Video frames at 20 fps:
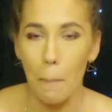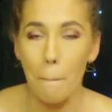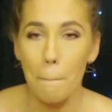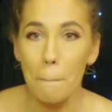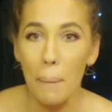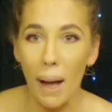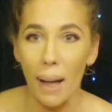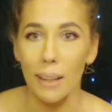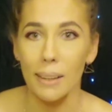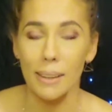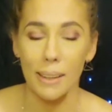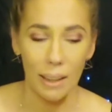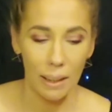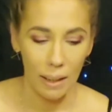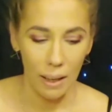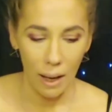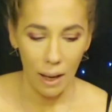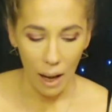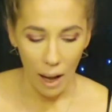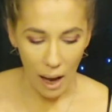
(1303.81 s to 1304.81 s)
but
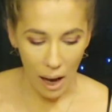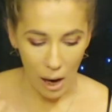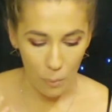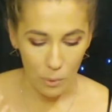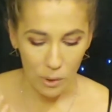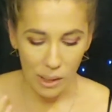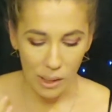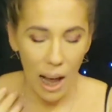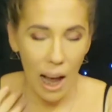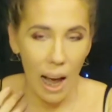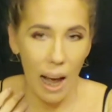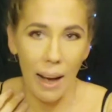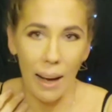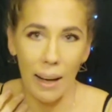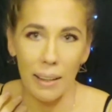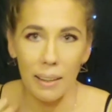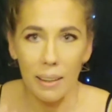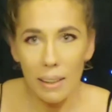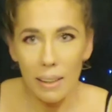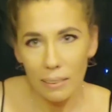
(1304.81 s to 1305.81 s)
I was on